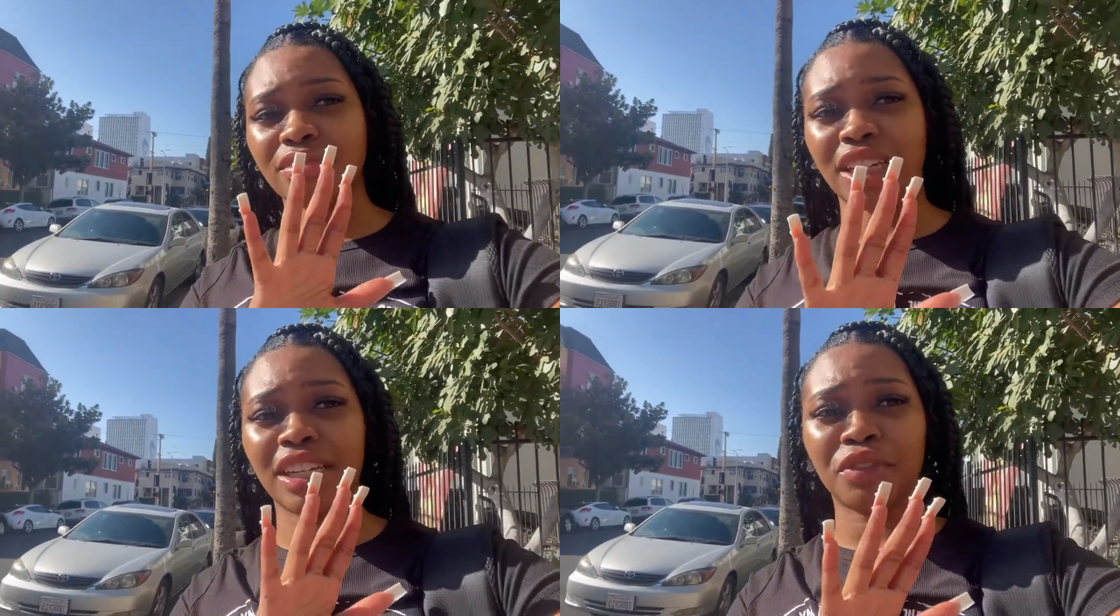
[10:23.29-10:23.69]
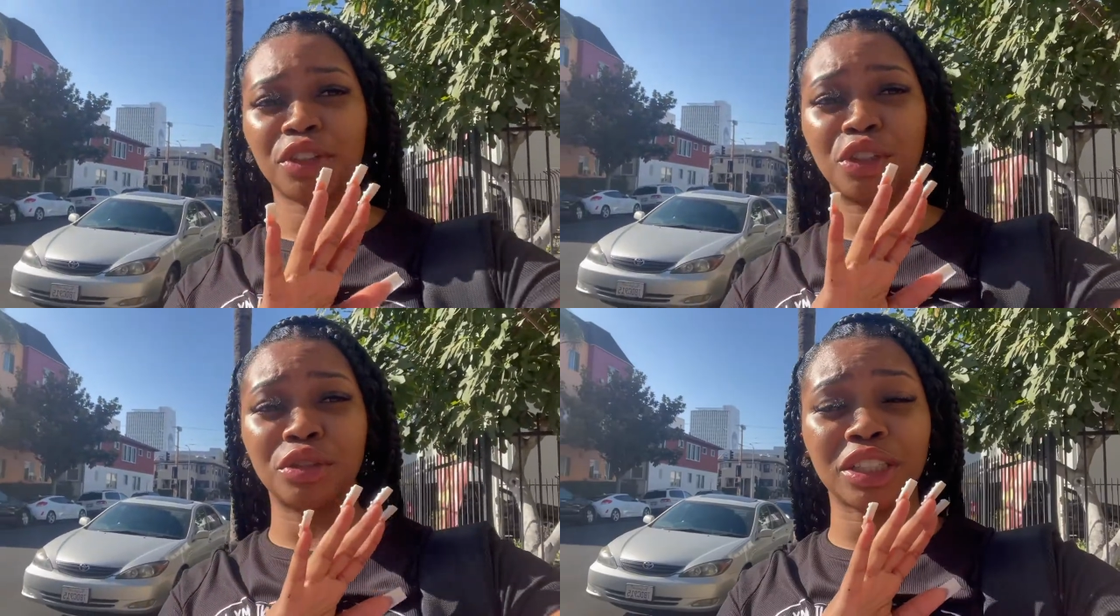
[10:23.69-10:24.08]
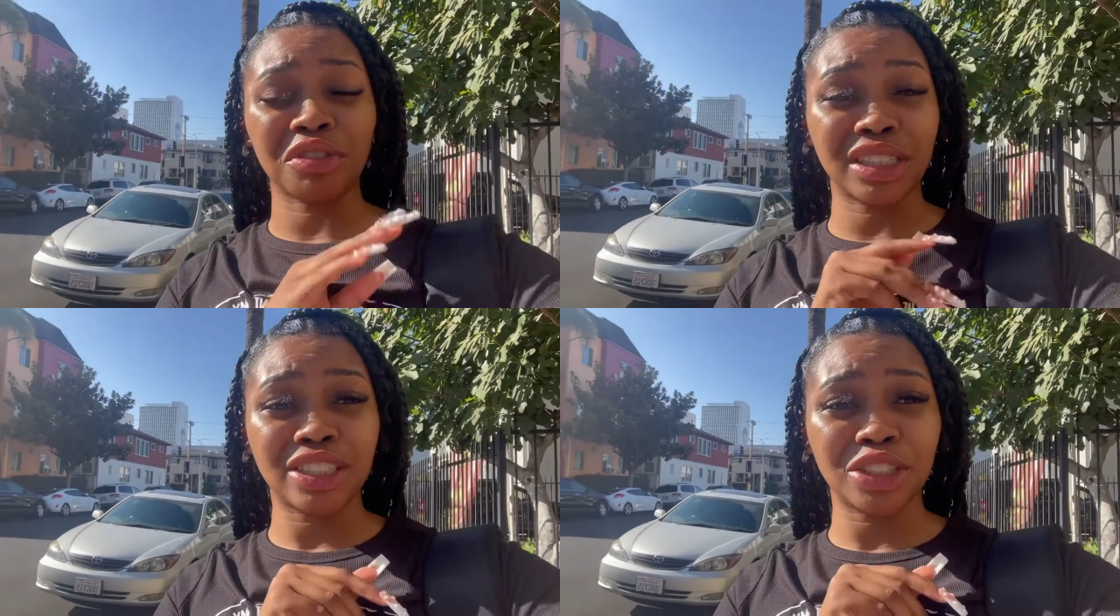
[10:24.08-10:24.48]
And if you're using
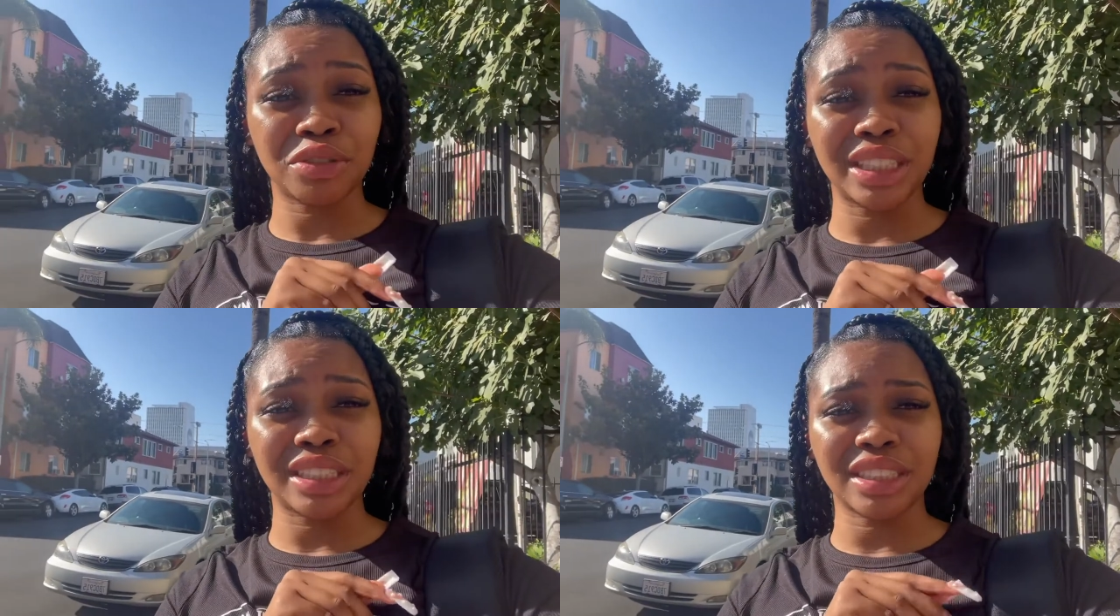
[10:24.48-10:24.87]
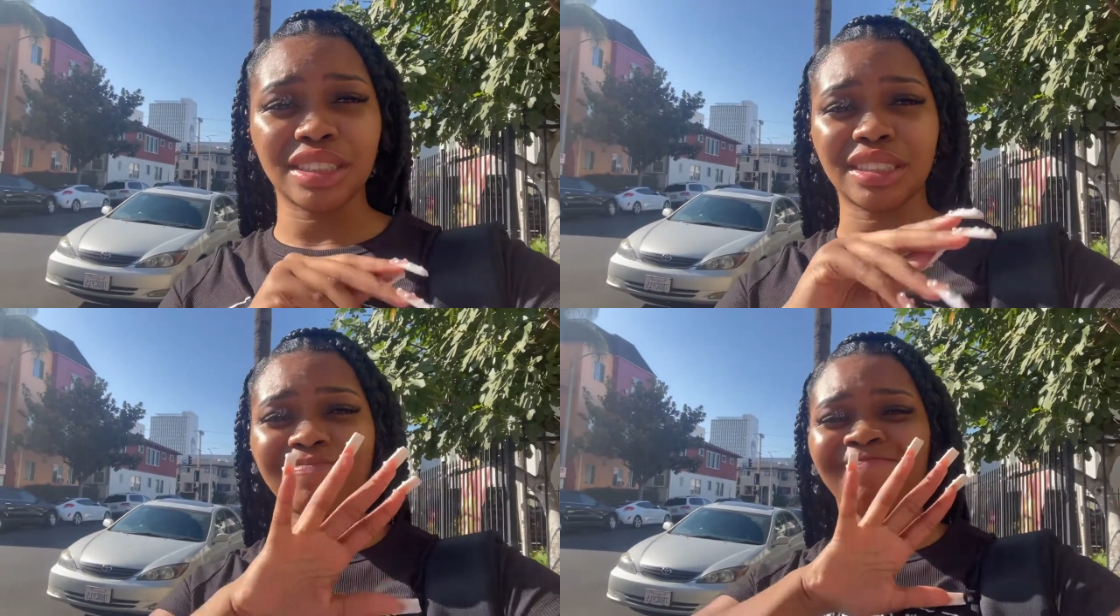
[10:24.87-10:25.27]
religious reasons,